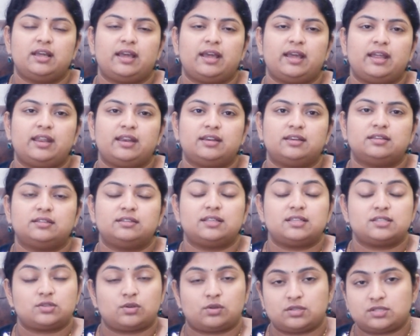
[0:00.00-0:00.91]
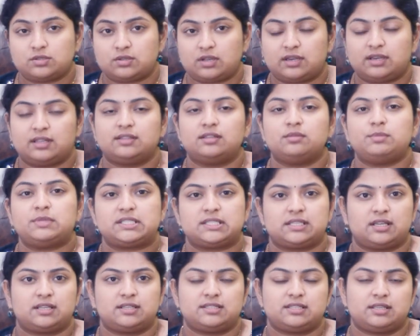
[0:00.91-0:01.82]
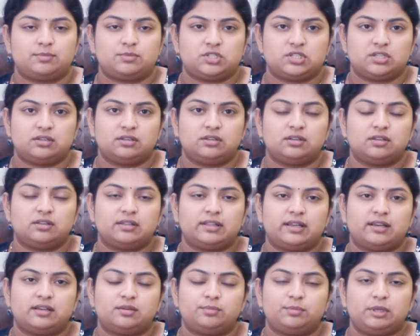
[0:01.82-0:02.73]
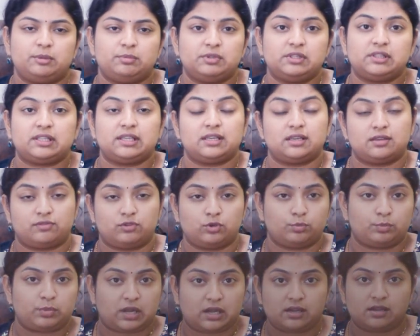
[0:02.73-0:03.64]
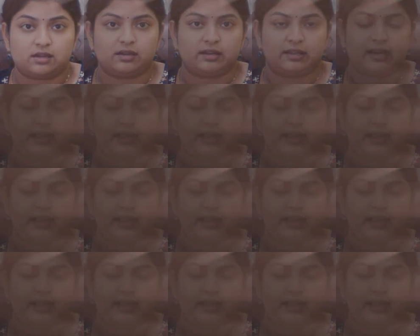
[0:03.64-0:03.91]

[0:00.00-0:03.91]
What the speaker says: And there's also another misconception that people think if you pluck a